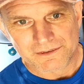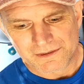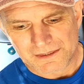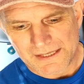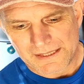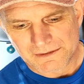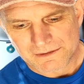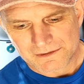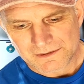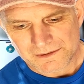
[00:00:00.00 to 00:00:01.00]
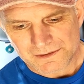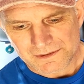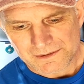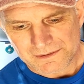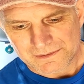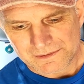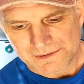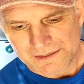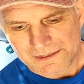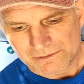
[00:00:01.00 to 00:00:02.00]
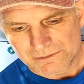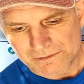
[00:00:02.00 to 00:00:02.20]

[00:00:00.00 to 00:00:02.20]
you see that? See that?